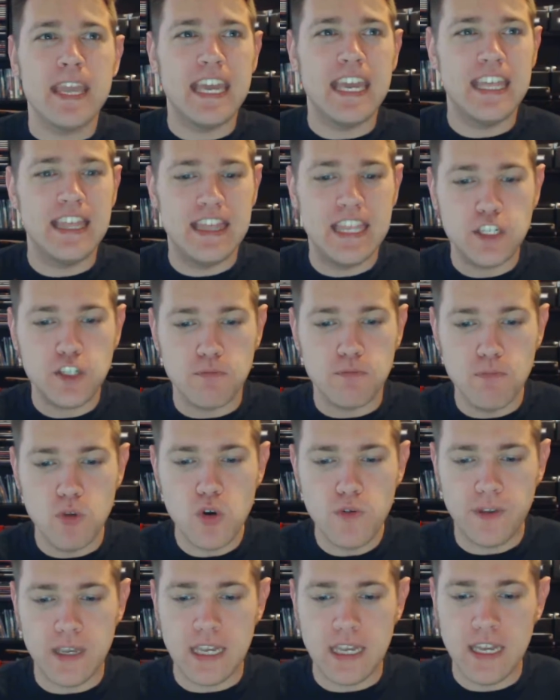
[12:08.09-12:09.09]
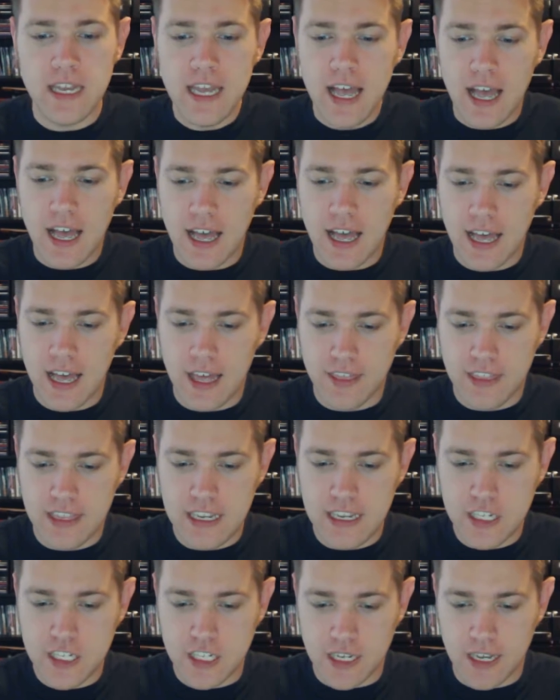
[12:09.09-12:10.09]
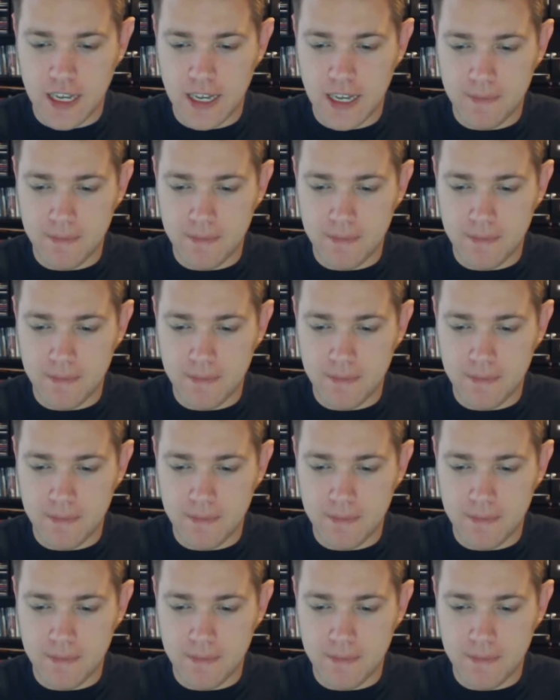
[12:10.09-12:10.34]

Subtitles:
in this movie, and this